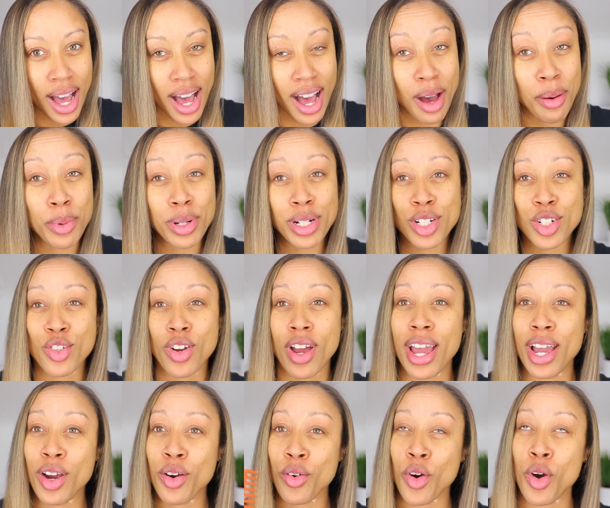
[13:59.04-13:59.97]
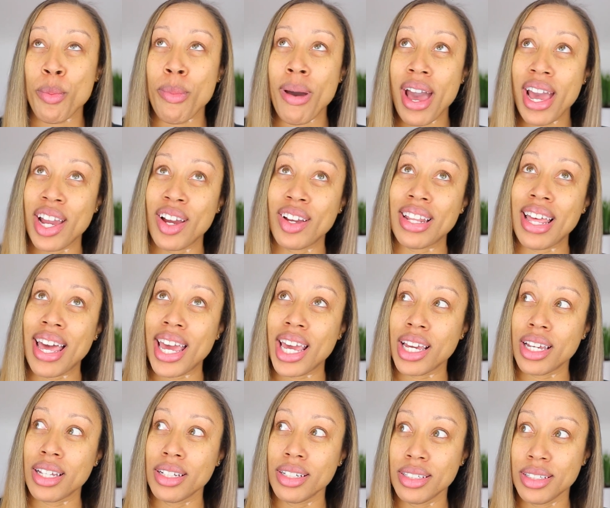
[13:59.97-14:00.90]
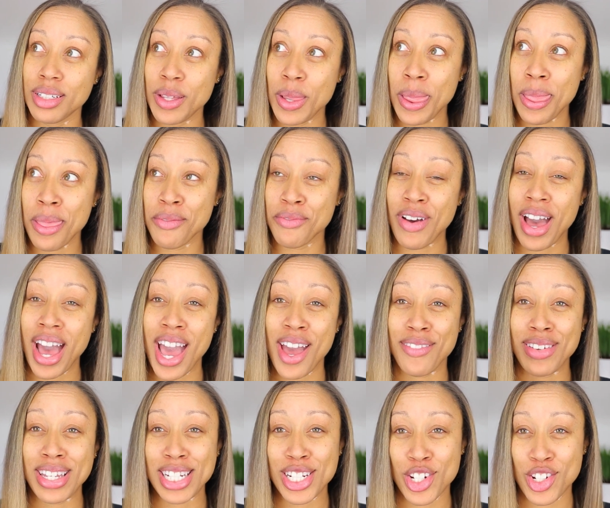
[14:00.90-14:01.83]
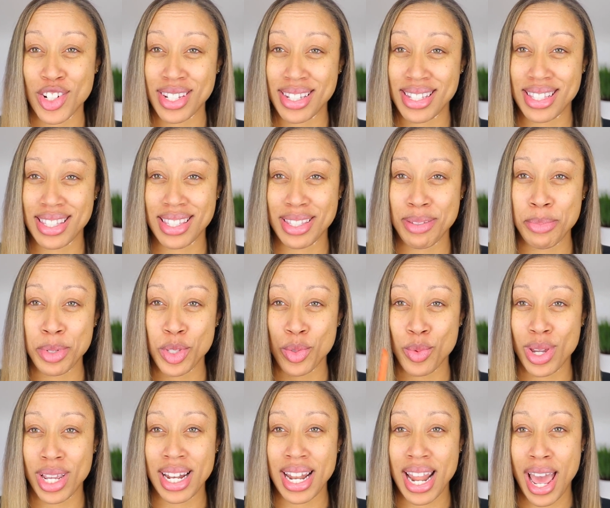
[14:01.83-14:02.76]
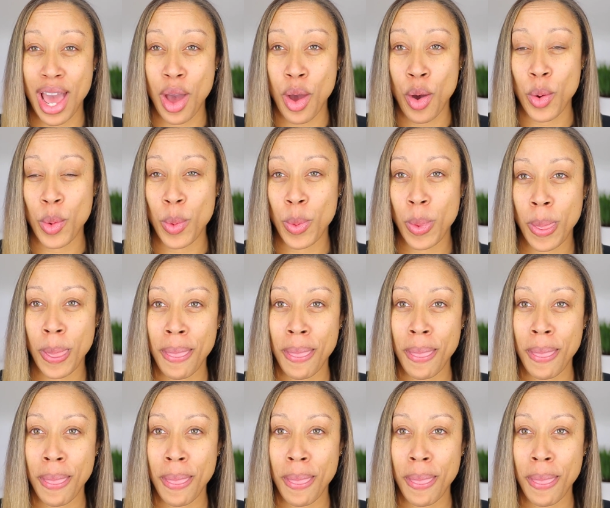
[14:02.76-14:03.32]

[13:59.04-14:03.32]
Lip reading: I'm going to try and grow my hair, like, 5 inches between now